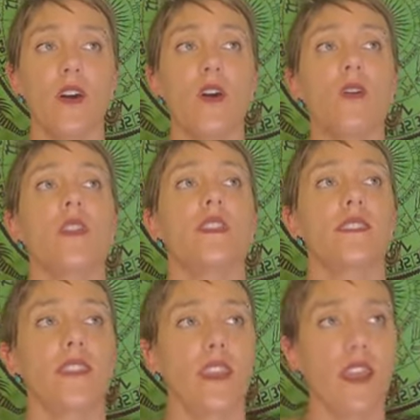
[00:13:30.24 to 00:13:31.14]

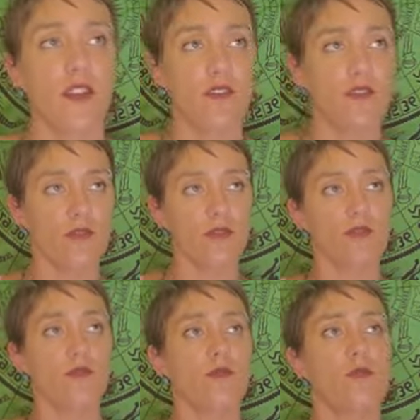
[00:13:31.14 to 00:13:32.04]
let's see, I have
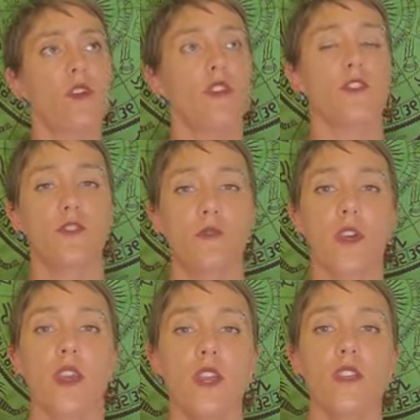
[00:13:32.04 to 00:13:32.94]
1 or 2
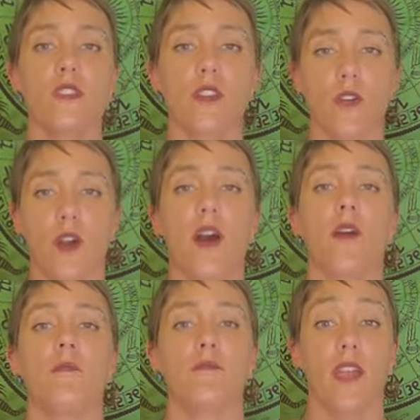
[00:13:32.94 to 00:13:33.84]
more. So
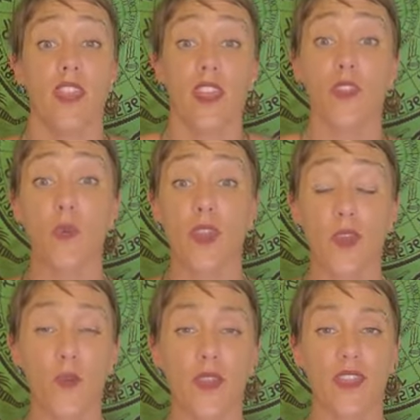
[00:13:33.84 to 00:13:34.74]
another one I
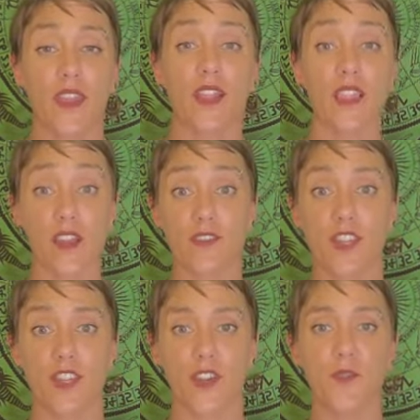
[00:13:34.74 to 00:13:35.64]
really love
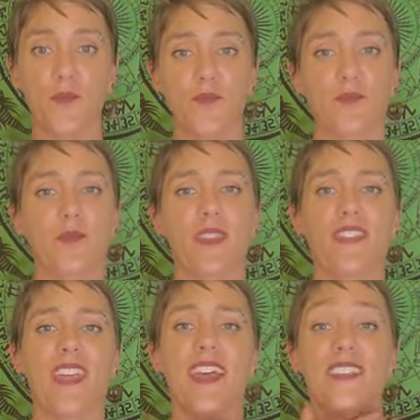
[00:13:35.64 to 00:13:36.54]
to do
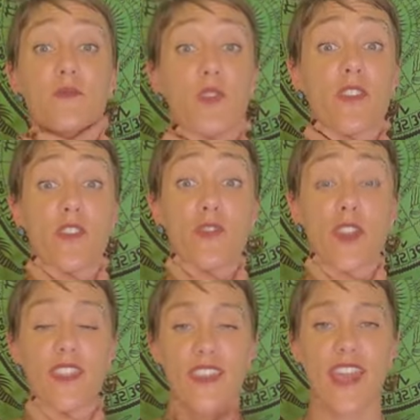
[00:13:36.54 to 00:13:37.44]
that is more of a
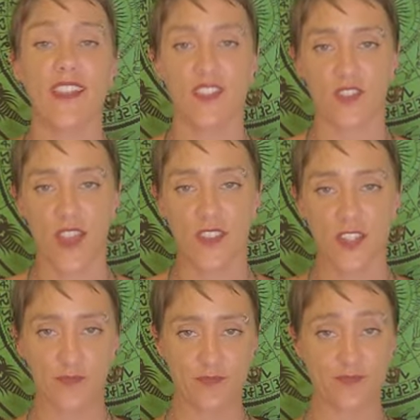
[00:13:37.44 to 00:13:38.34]
front of the neck
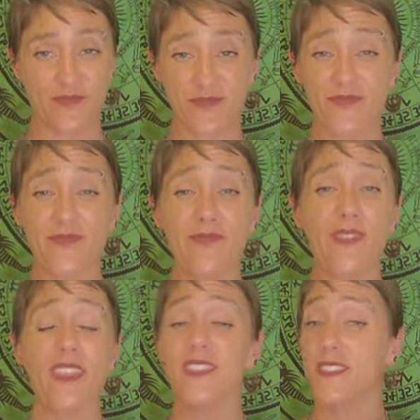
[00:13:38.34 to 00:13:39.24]
stretch
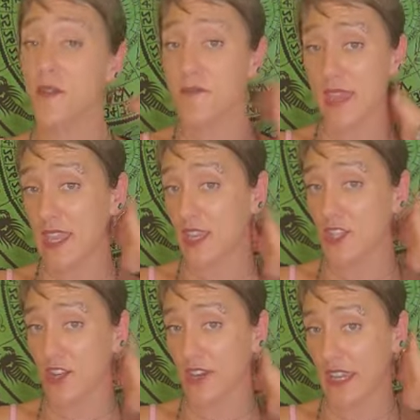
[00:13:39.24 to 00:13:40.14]
is making
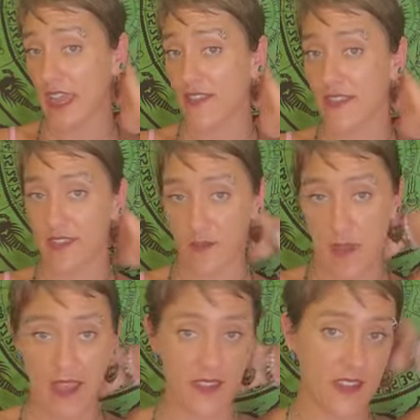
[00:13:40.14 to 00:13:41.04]
sure again that the
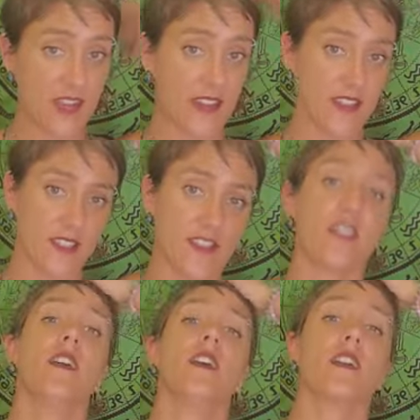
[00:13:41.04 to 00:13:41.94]
back of the neck doesn't
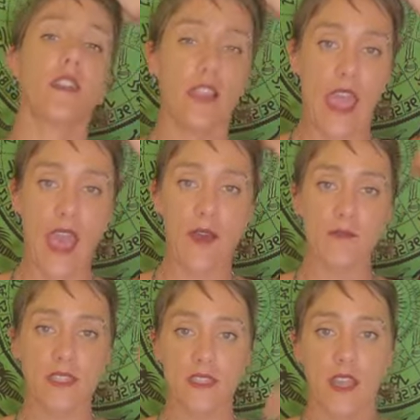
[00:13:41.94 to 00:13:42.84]

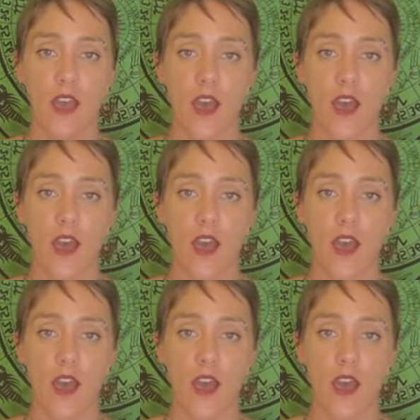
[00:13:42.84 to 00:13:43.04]
collapse,